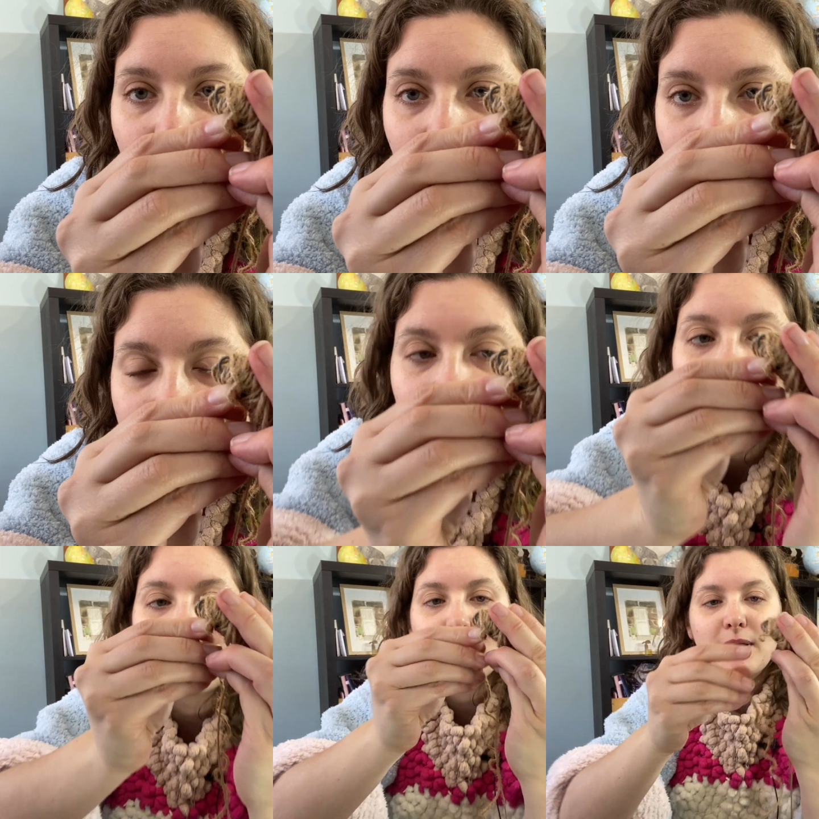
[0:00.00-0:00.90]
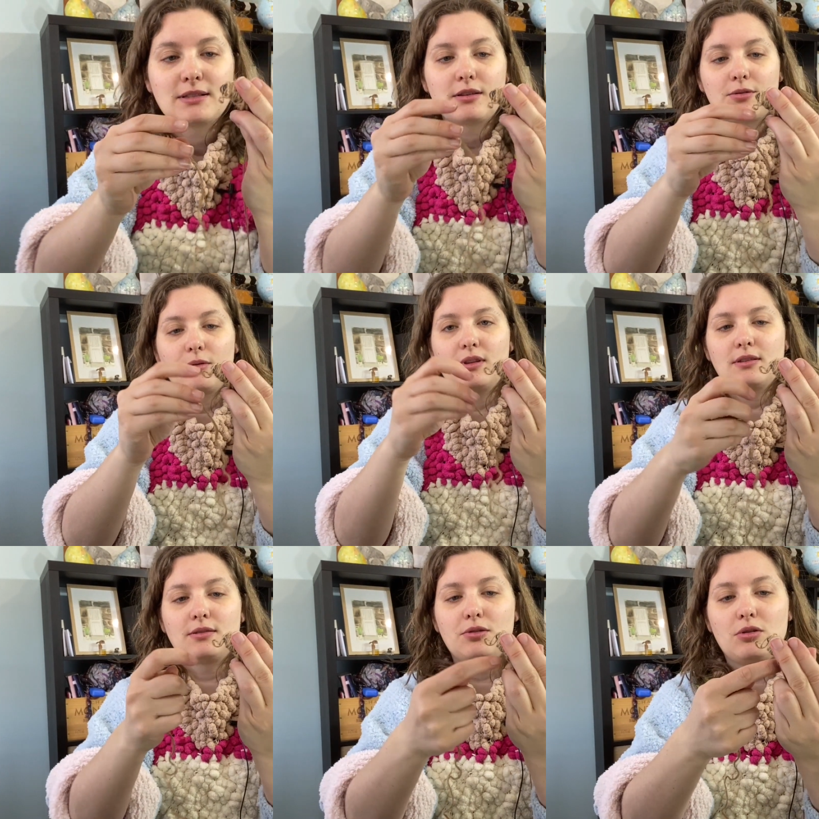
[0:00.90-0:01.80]
Yeah, if I pass it through
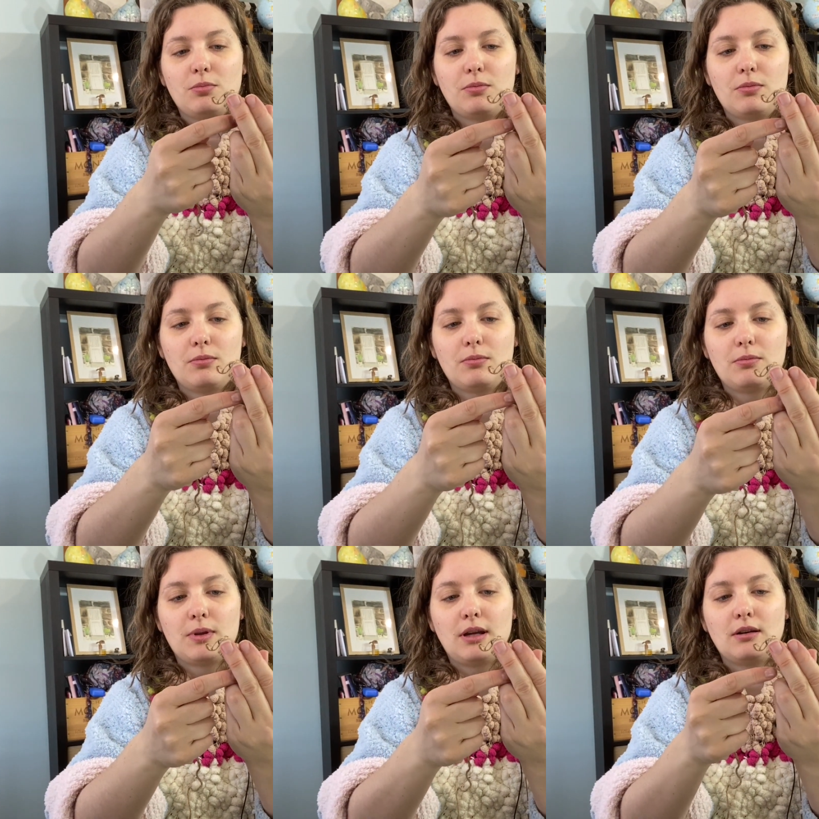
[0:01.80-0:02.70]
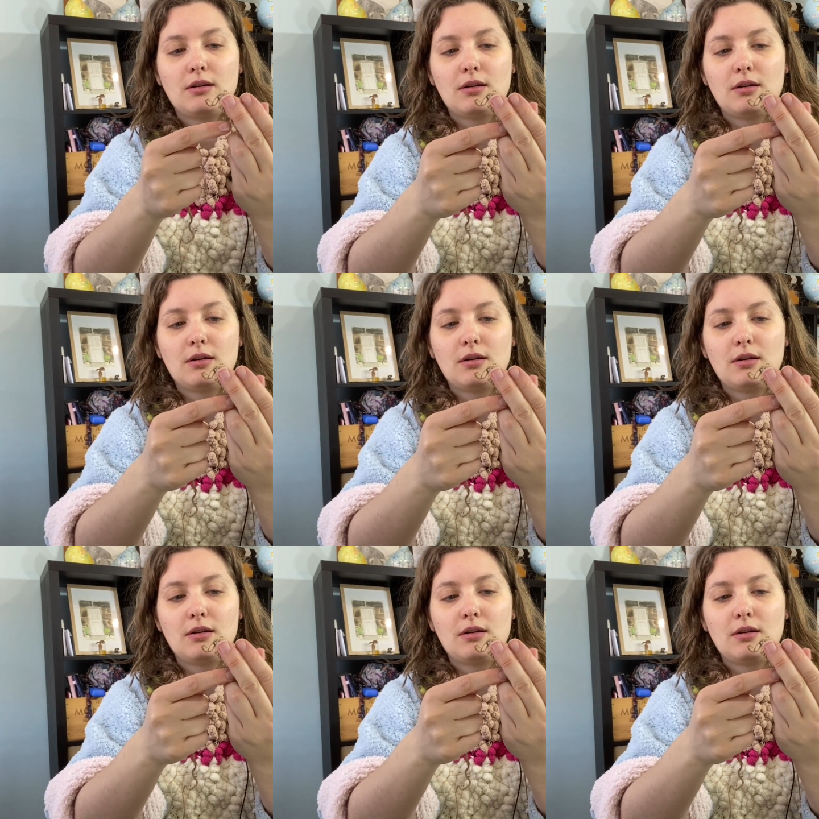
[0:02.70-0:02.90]
this loop and then